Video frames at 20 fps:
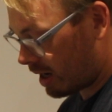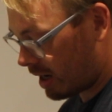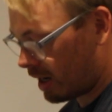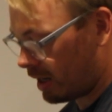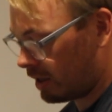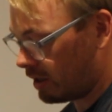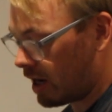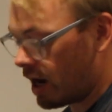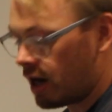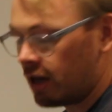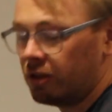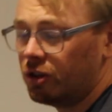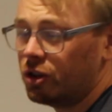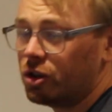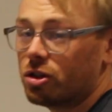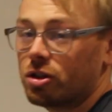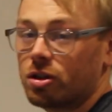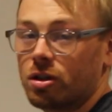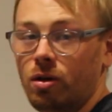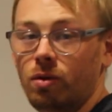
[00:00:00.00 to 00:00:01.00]
I
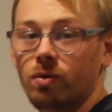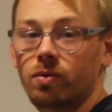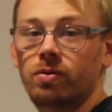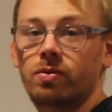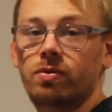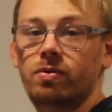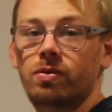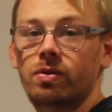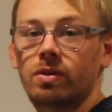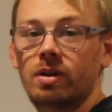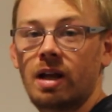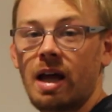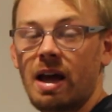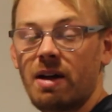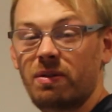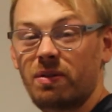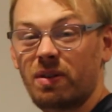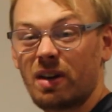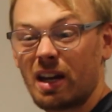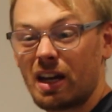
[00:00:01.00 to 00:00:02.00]
just love
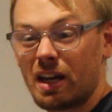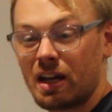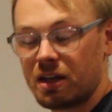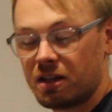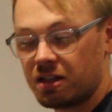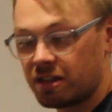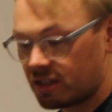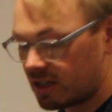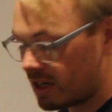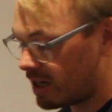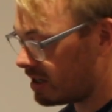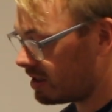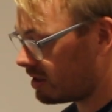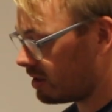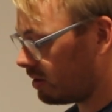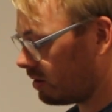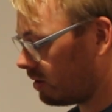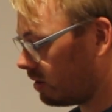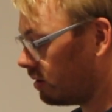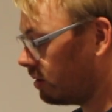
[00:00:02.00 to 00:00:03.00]
Leffy
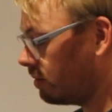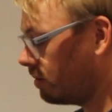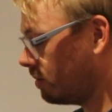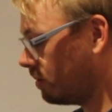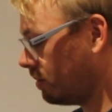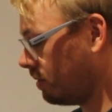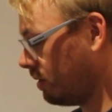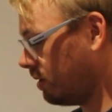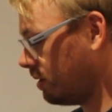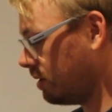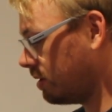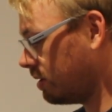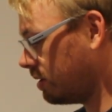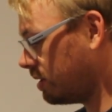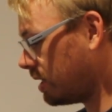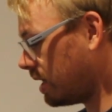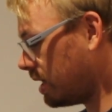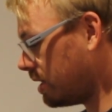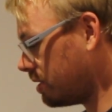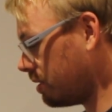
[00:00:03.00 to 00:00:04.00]
seasonal
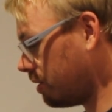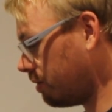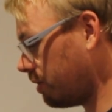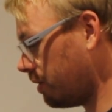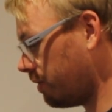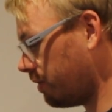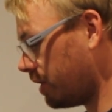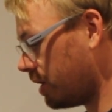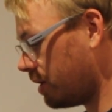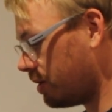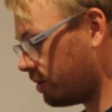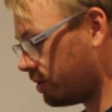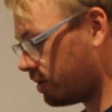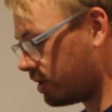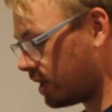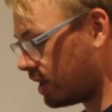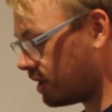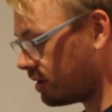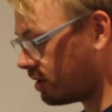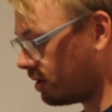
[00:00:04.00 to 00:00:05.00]
reviews,
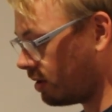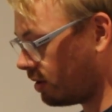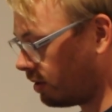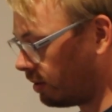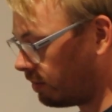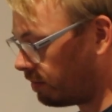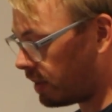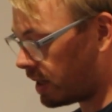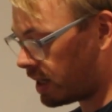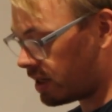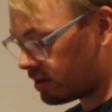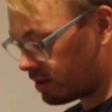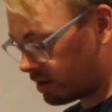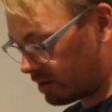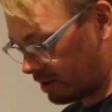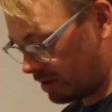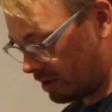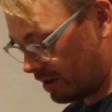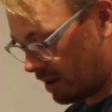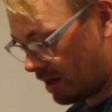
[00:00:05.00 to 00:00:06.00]
seasonal
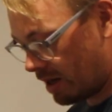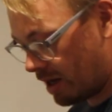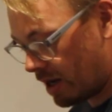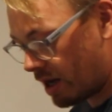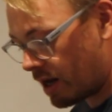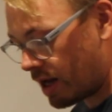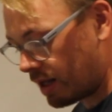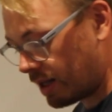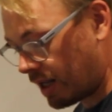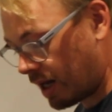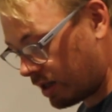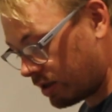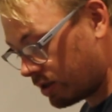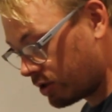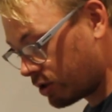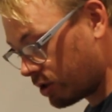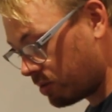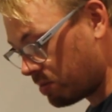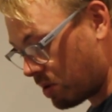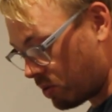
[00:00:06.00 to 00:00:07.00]
beers, and that
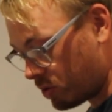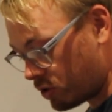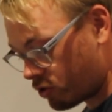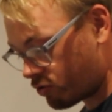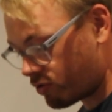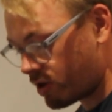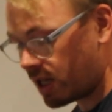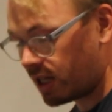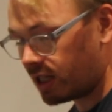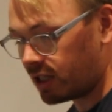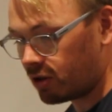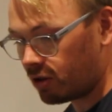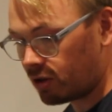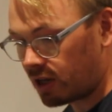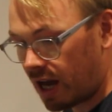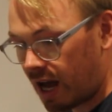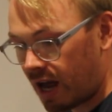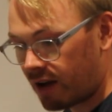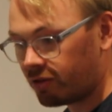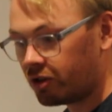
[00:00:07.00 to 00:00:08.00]
summer was really good.
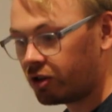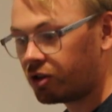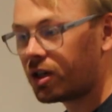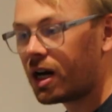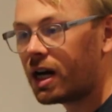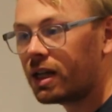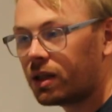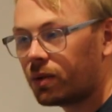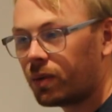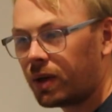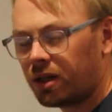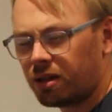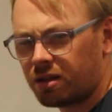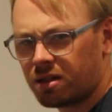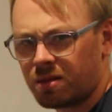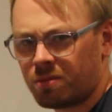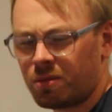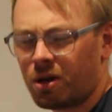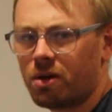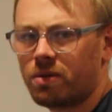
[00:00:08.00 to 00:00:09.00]
I haven't tried the winter
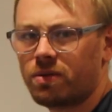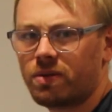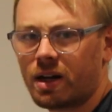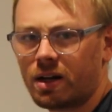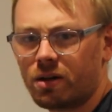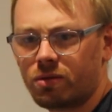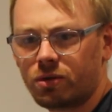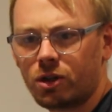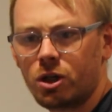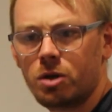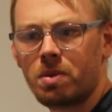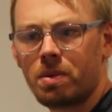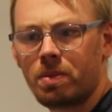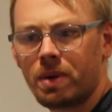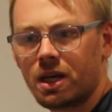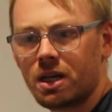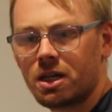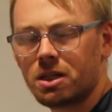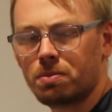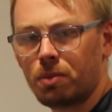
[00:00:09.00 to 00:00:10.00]
because I'm not a fan of ruby
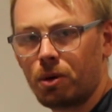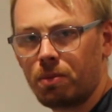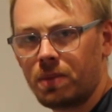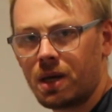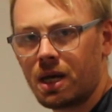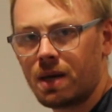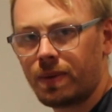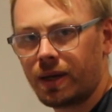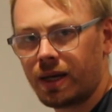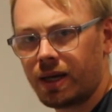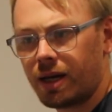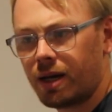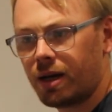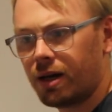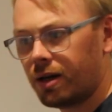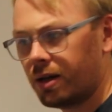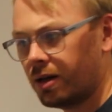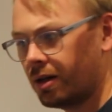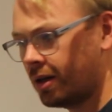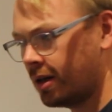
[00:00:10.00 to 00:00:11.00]
beers, but maybe
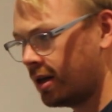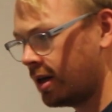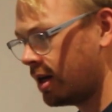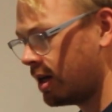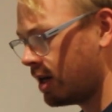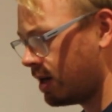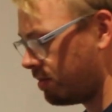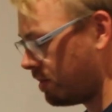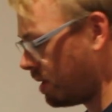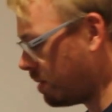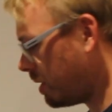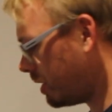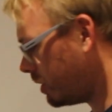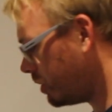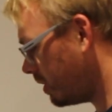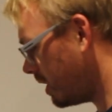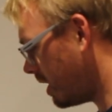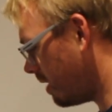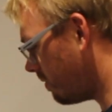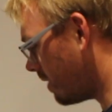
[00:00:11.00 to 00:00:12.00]
I
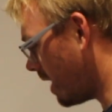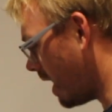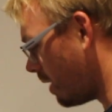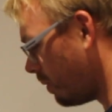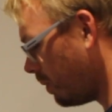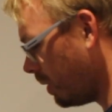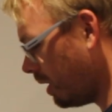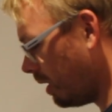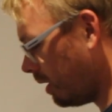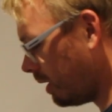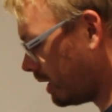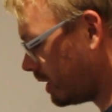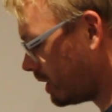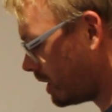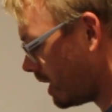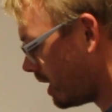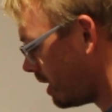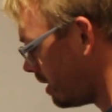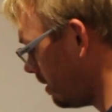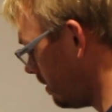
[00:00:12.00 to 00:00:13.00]
should give that a whirl this
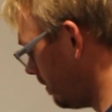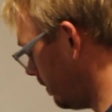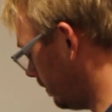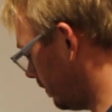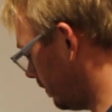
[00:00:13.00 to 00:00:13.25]
year.